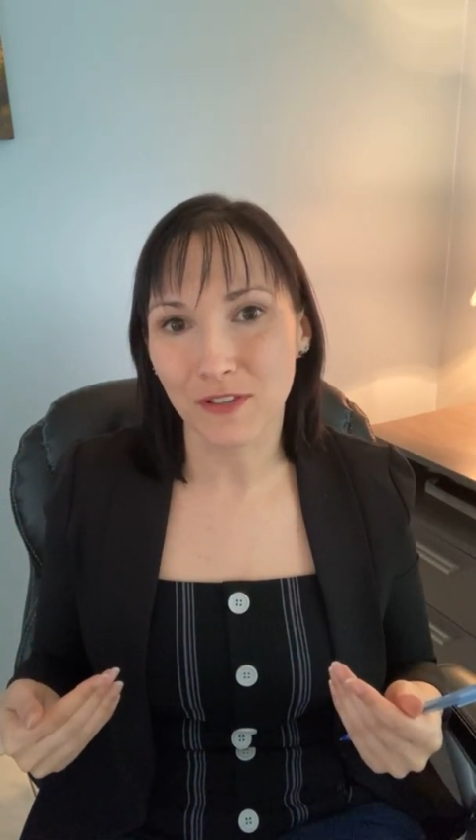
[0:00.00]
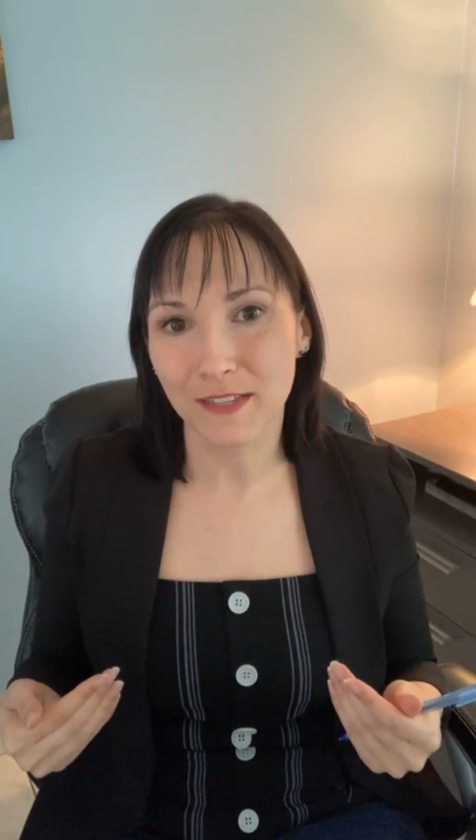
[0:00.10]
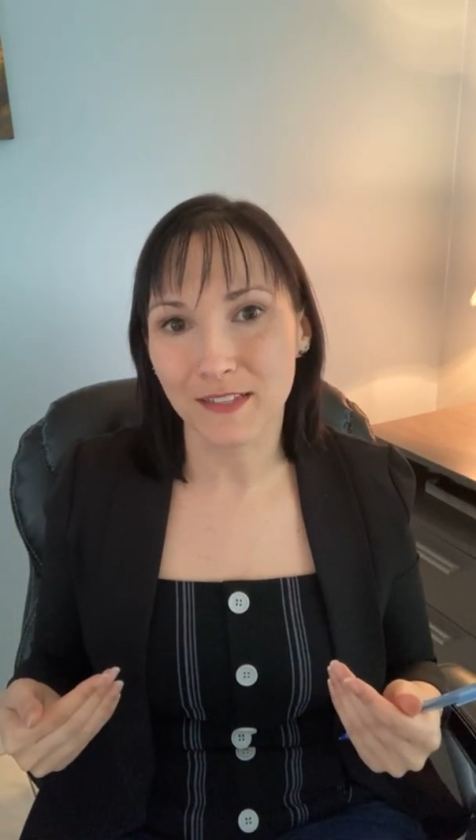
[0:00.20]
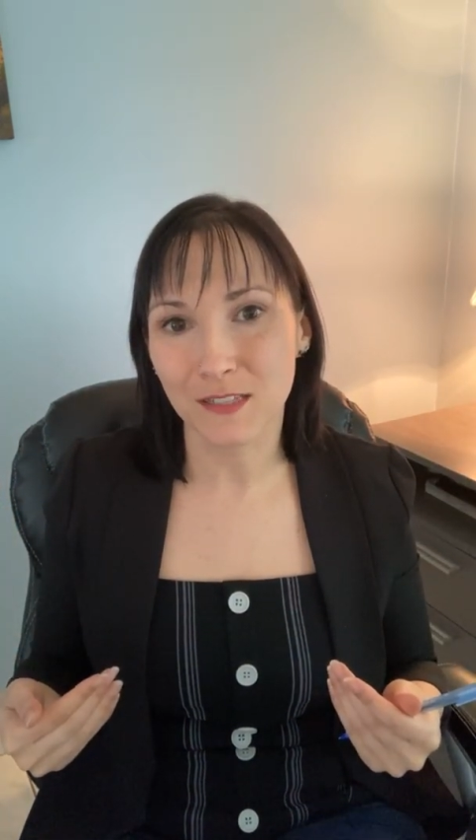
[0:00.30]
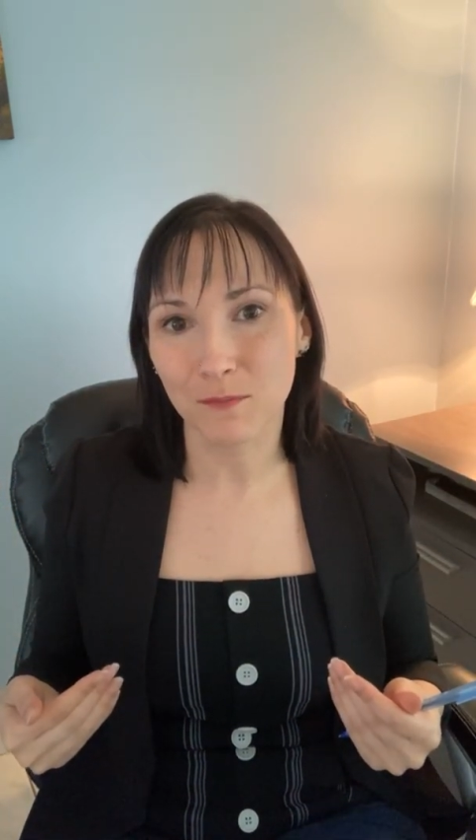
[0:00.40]

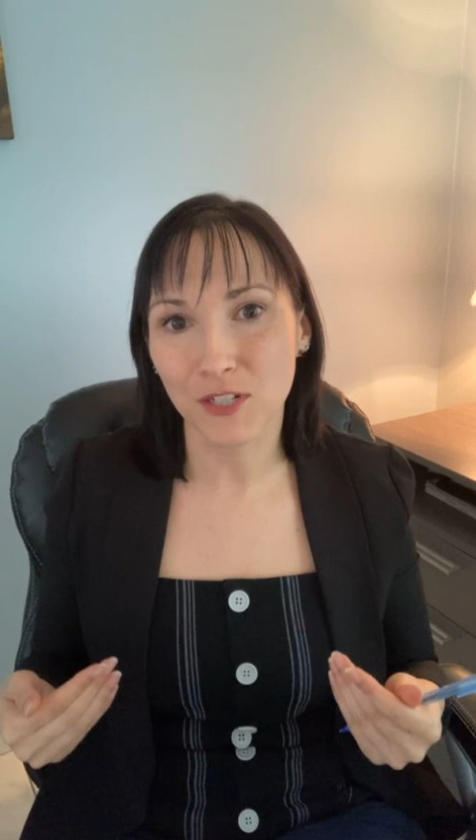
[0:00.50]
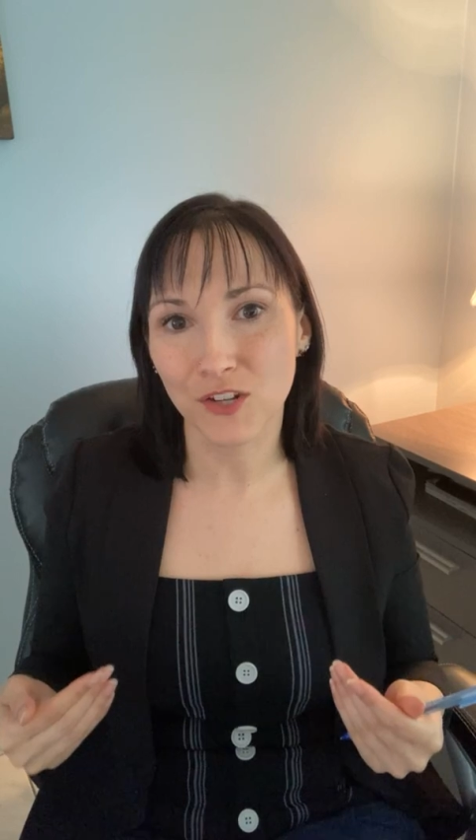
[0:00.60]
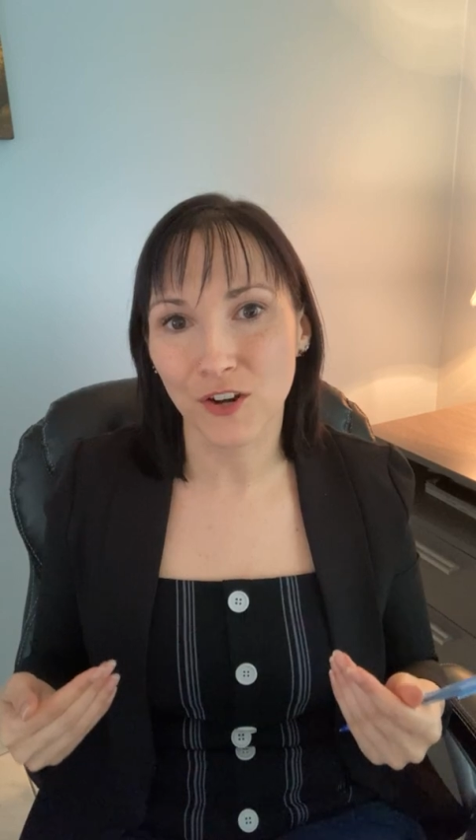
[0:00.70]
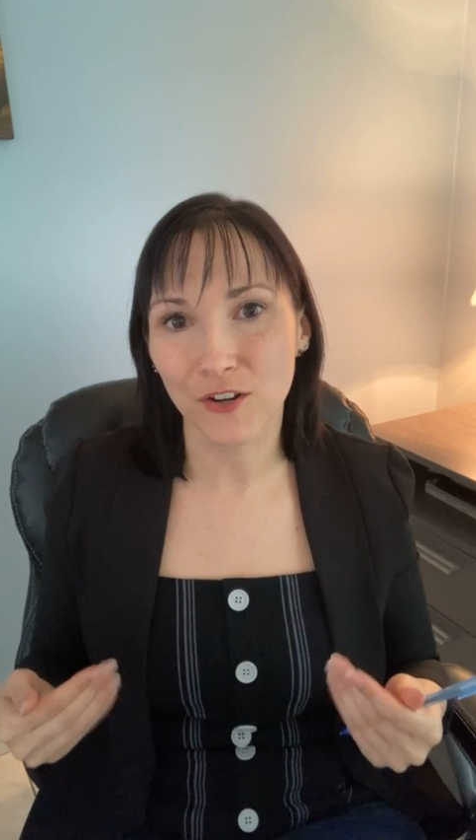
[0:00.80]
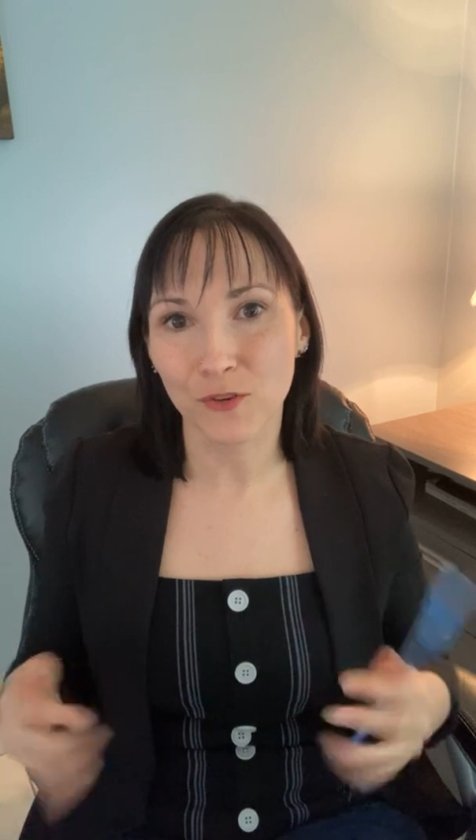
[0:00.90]
is much
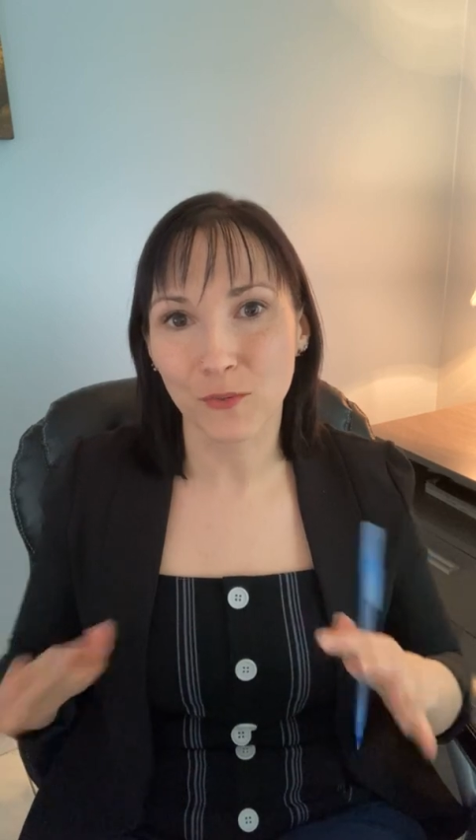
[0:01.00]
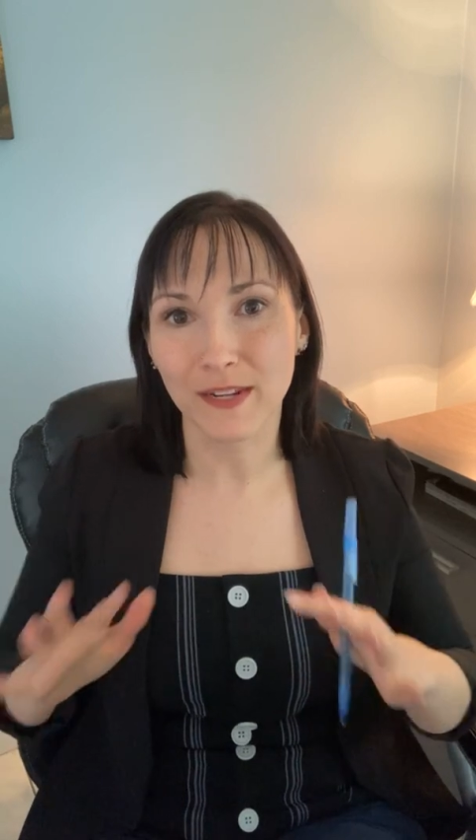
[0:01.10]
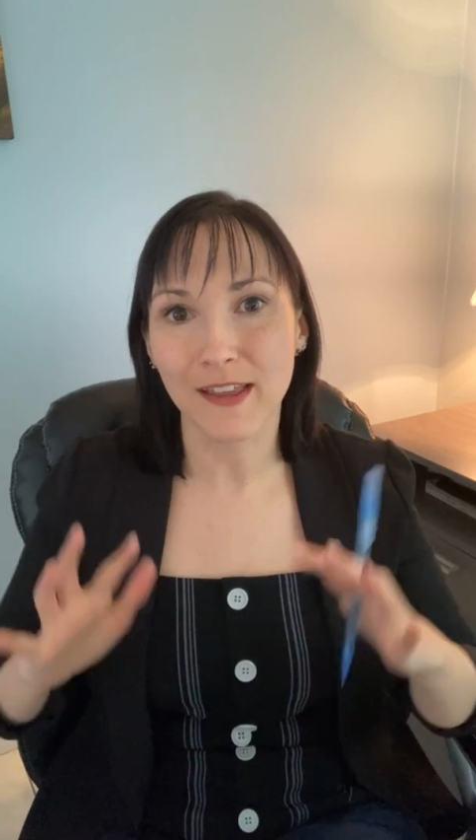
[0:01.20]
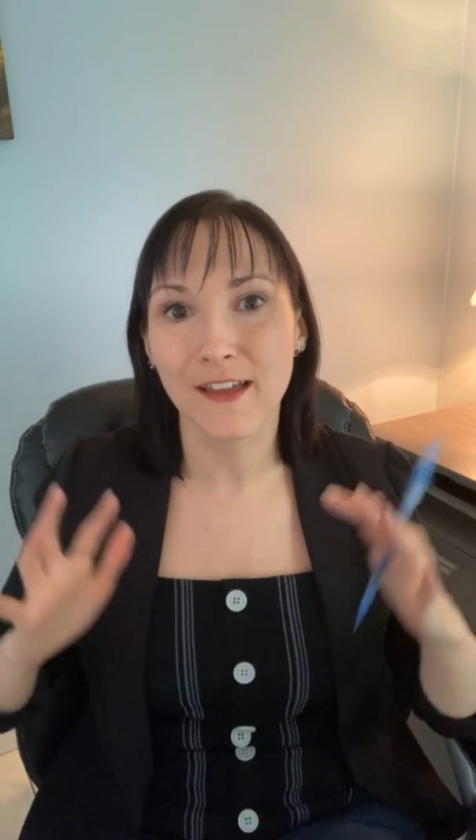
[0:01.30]
harder when